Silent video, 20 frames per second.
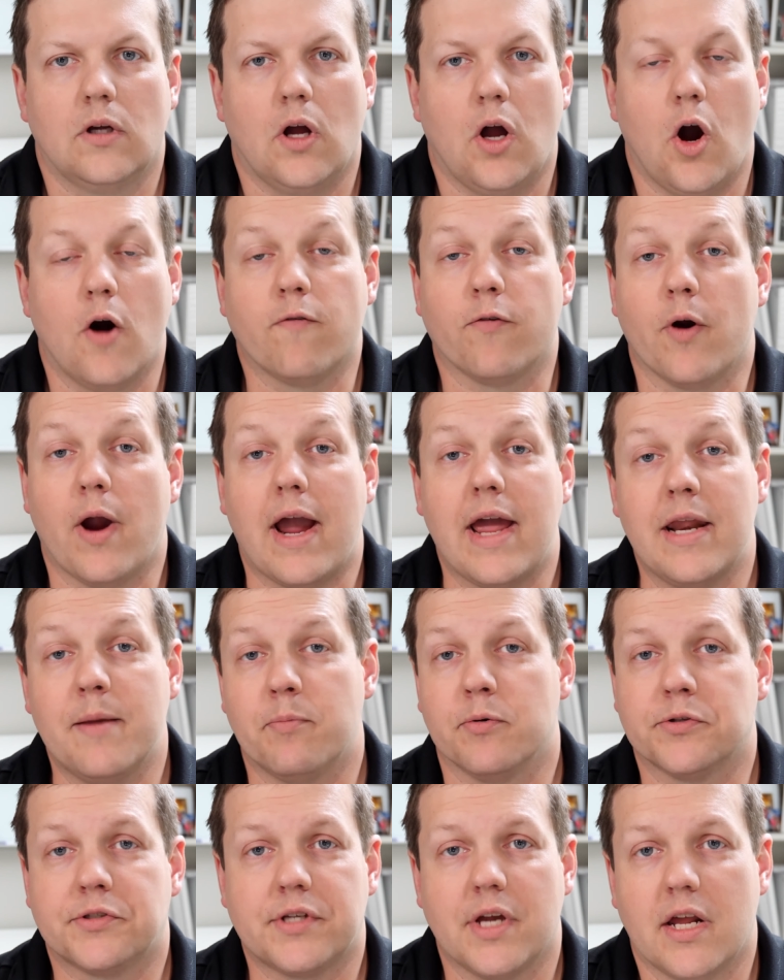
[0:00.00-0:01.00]
Over
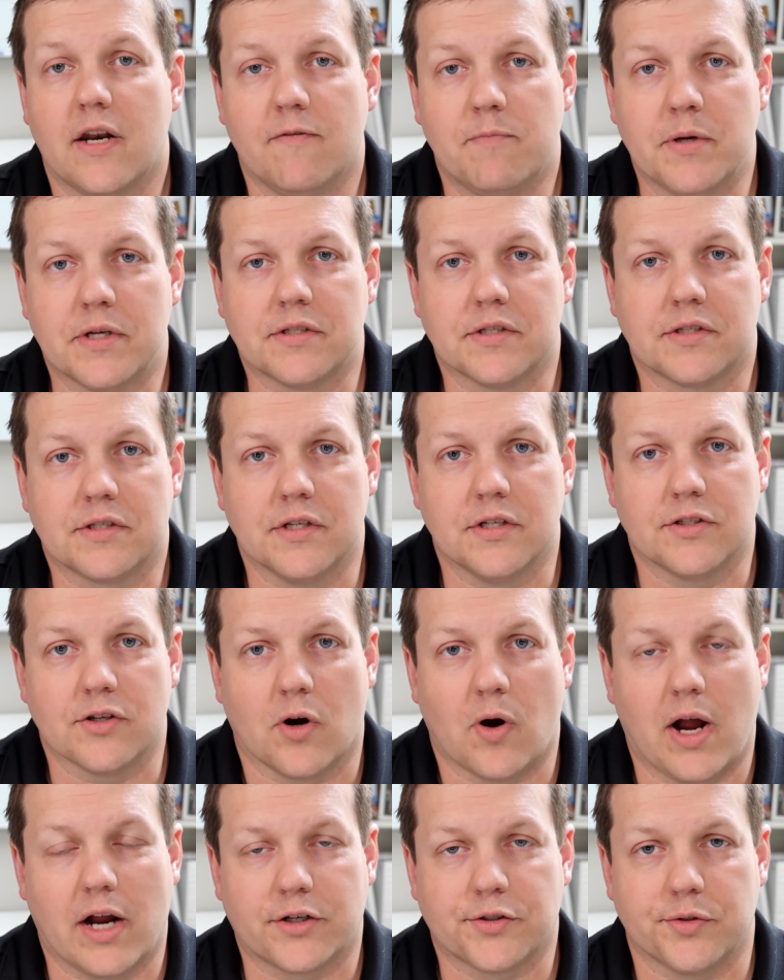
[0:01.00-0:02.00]
80% of businesses are
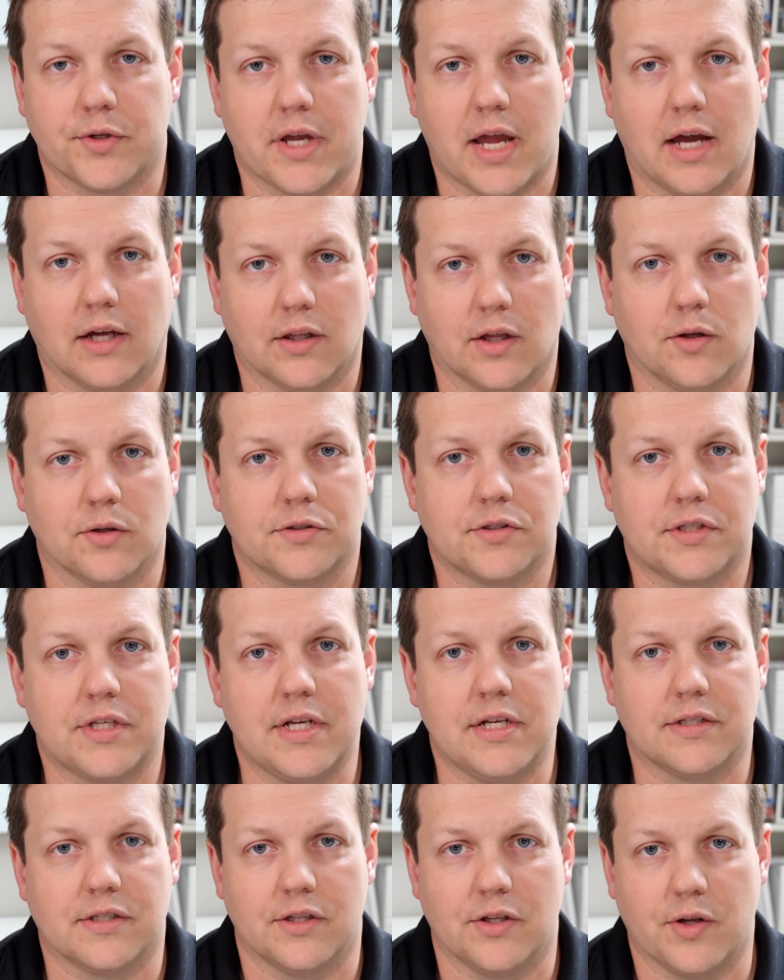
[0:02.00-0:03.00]
actually
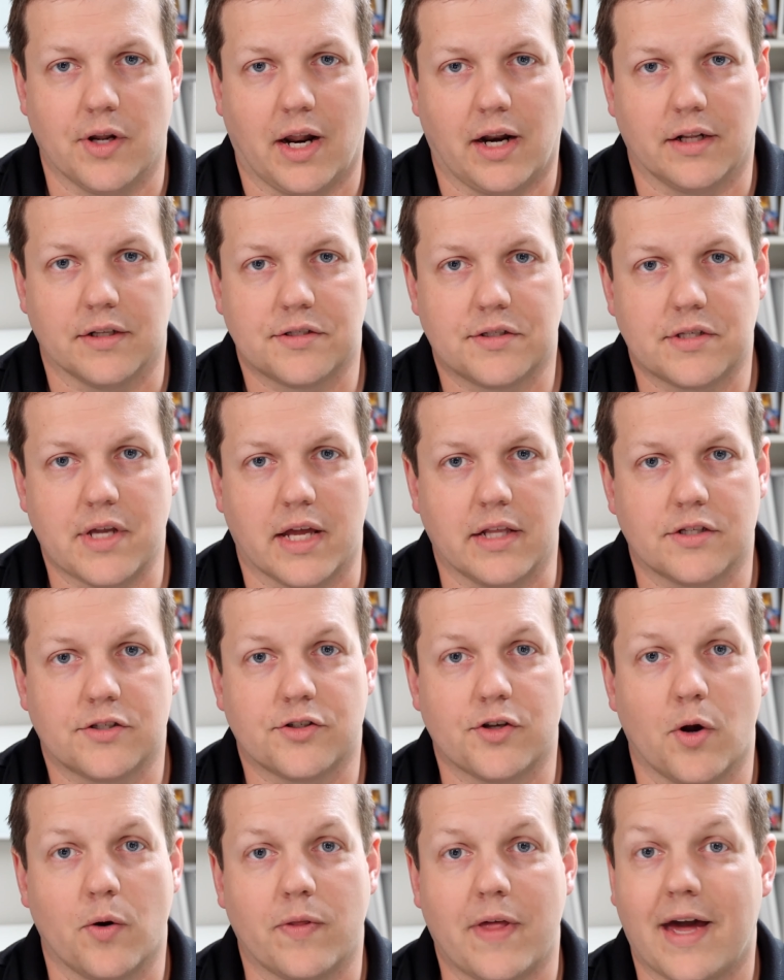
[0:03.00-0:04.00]
LLCs in the United States,
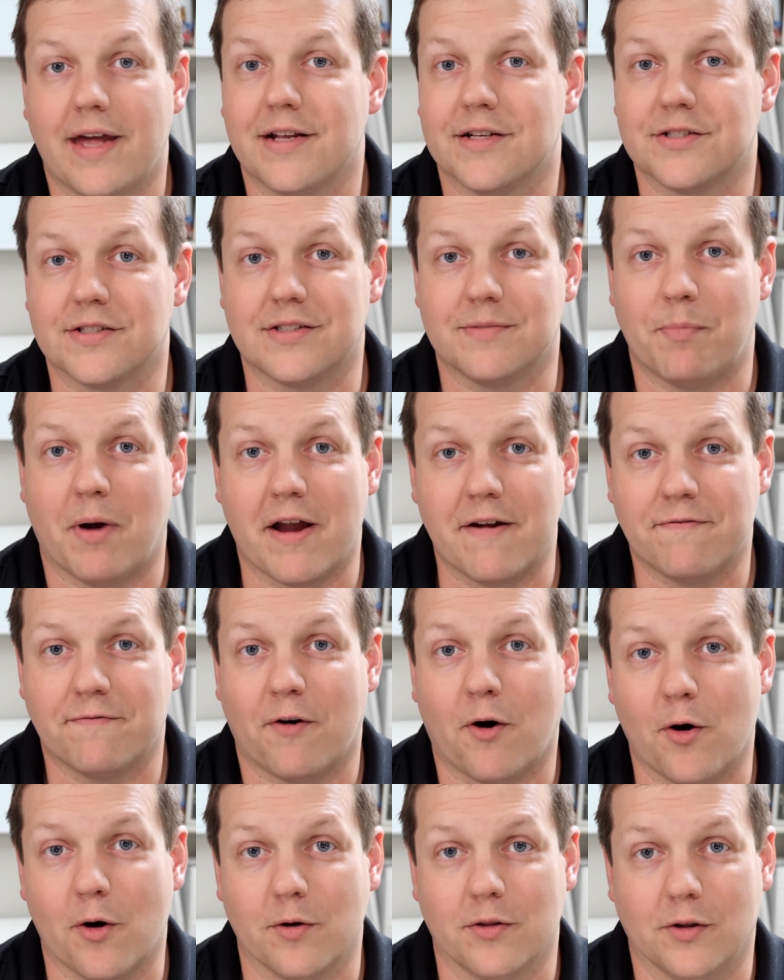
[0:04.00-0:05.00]
so that is by
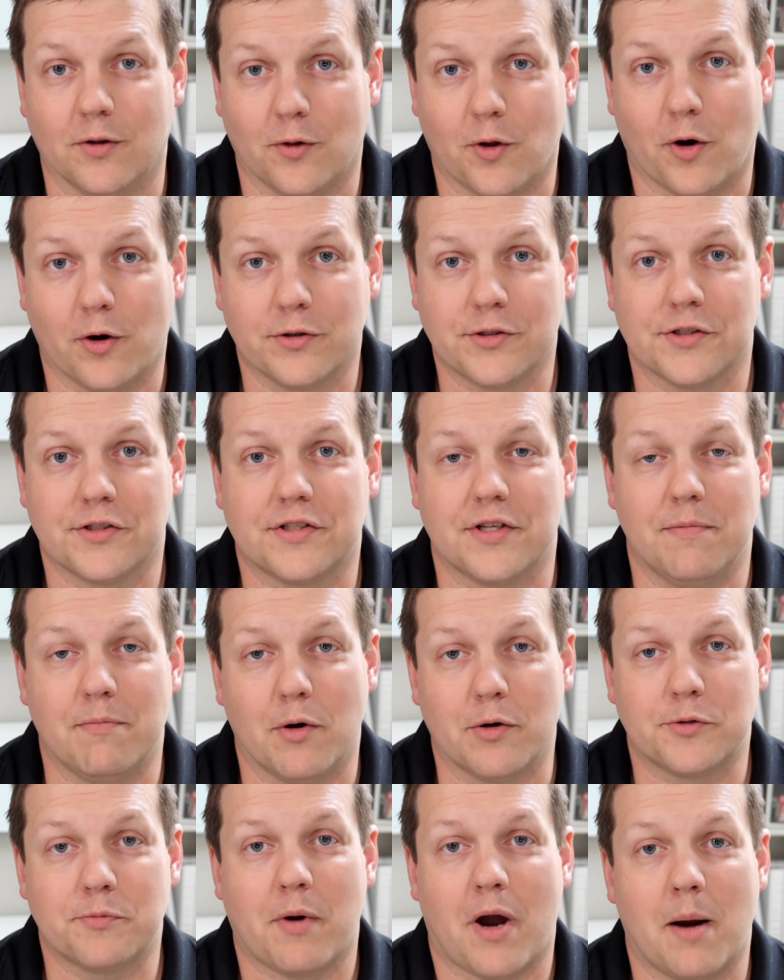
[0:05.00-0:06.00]
far the largest and
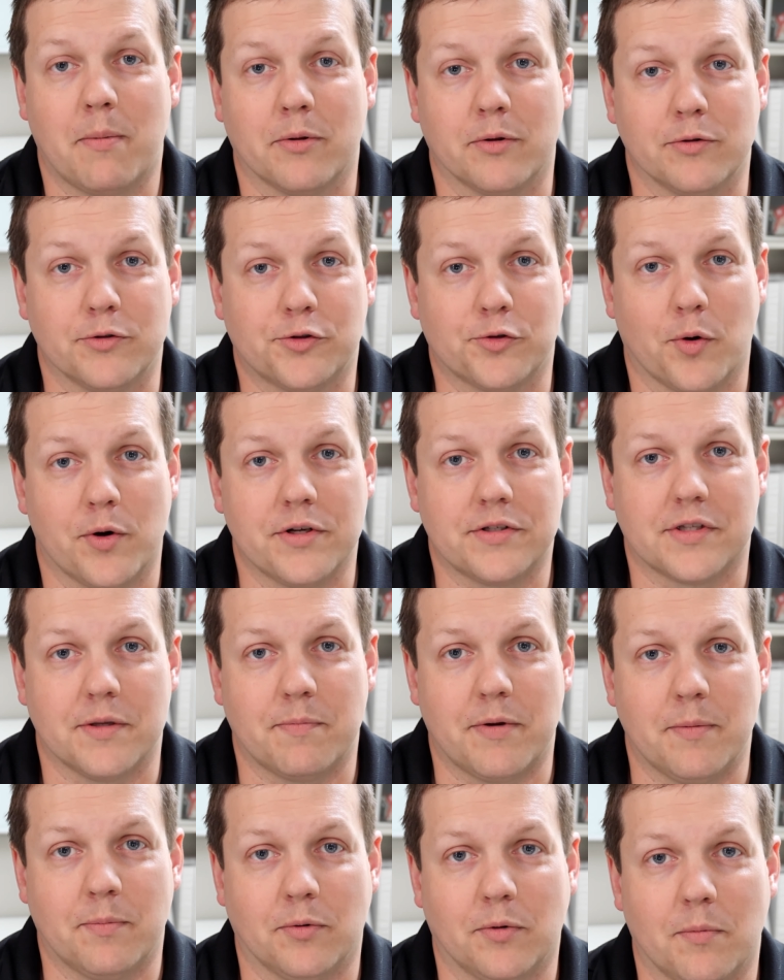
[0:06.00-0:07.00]
most popular choice that
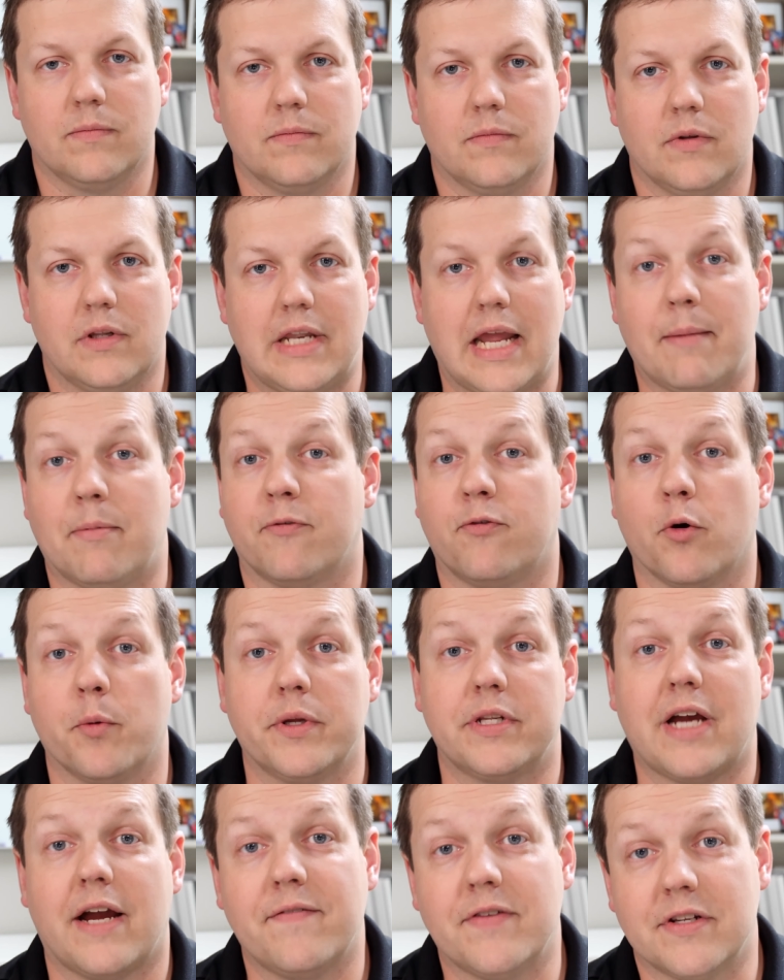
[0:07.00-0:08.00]
people will make. Now, before we
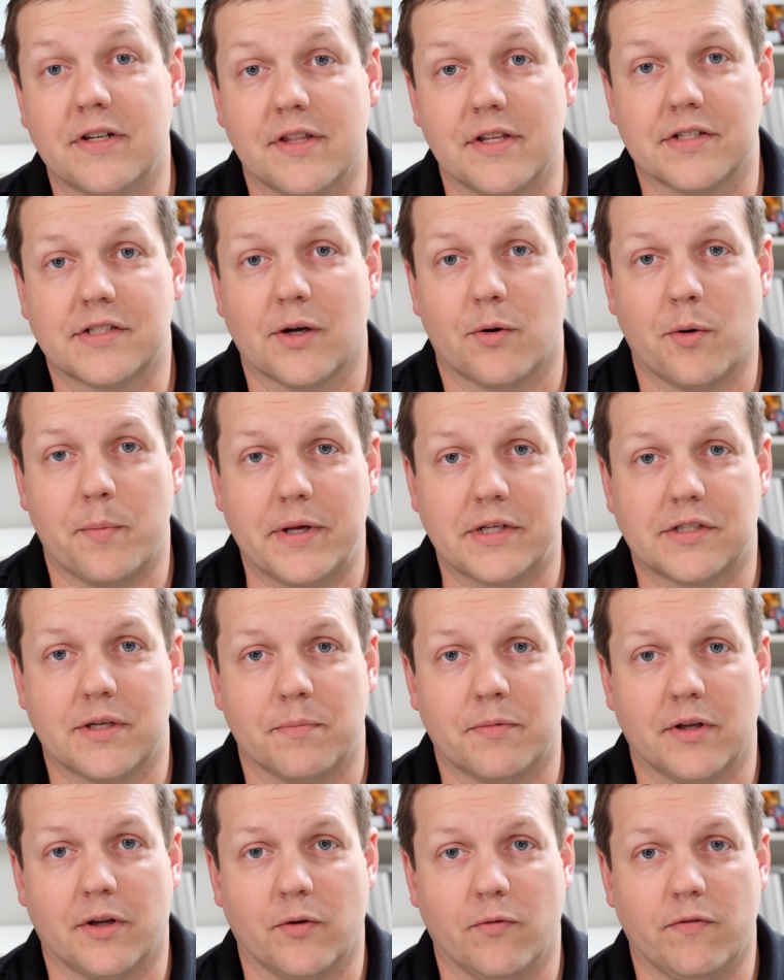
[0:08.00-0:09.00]
dive into this, I want to make
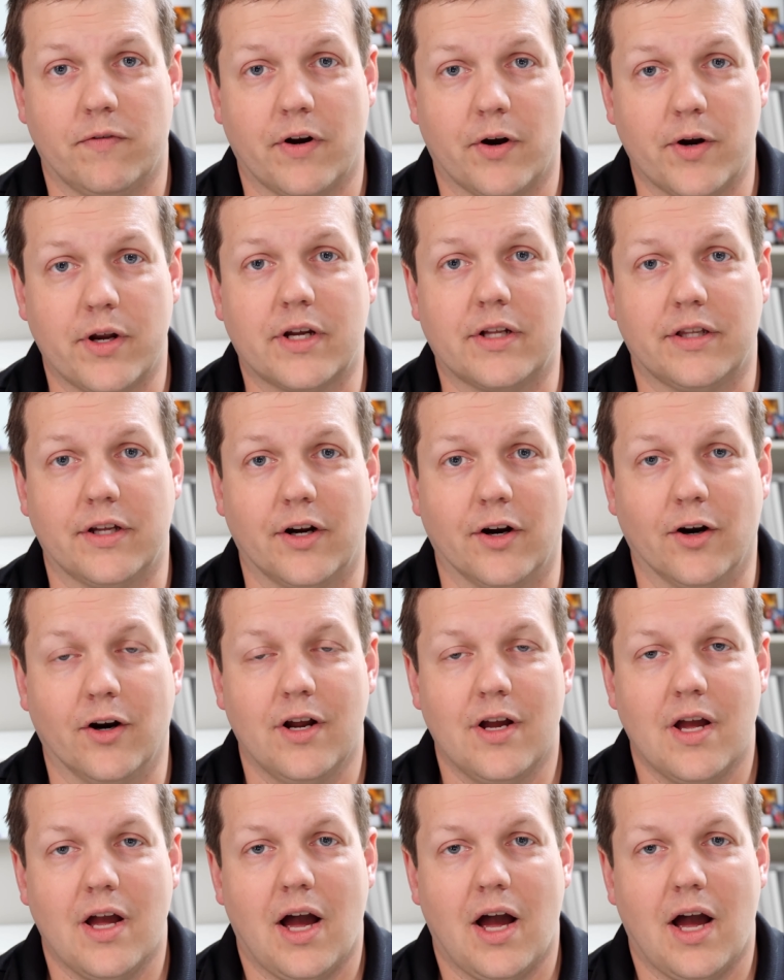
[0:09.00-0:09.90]
something very clear.